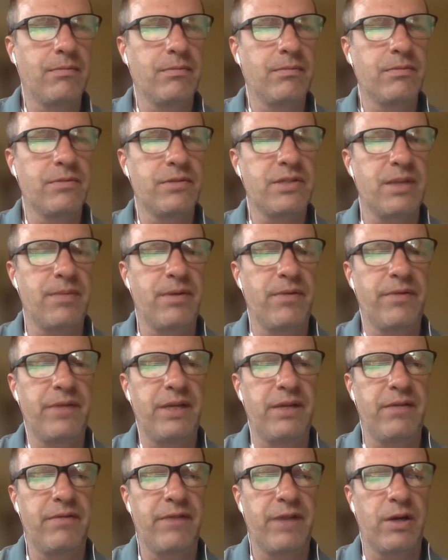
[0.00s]
Some of
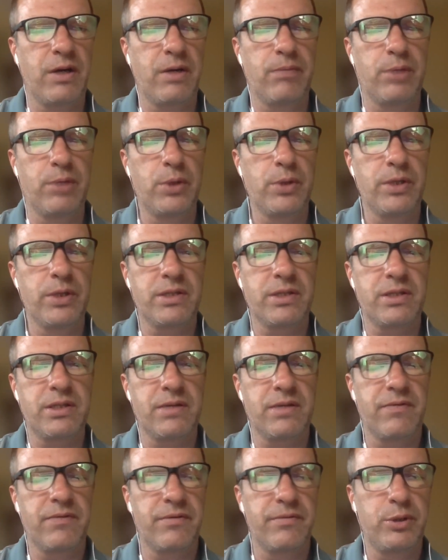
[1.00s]
the very bluest
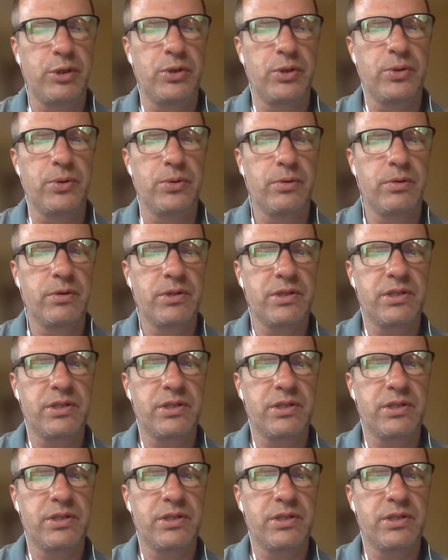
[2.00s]
of the blue